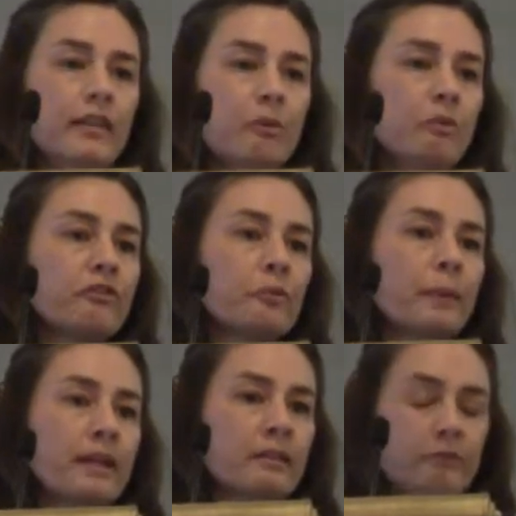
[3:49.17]
They were
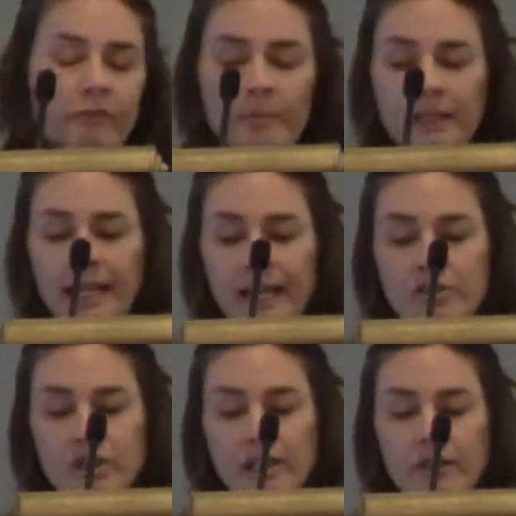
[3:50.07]
forbidden from
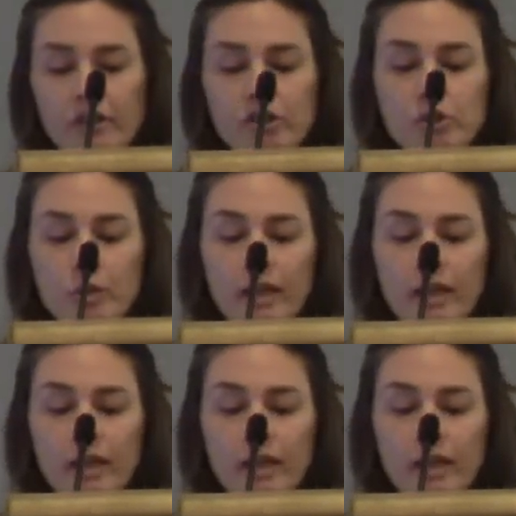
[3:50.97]
engaging in their usual